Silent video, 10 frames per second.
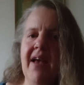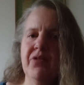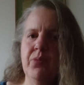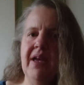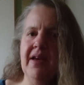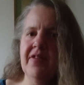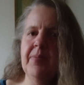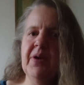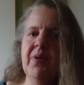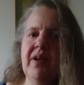as we
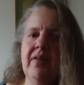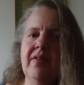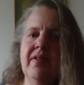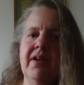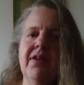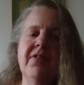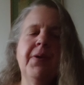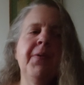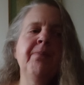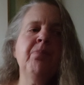experience it,
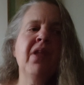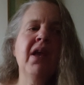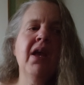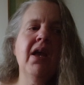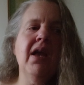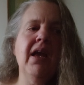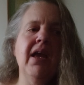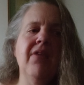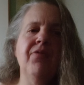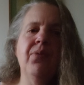
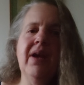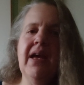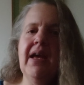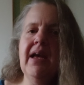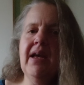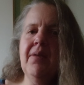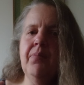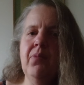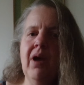if we're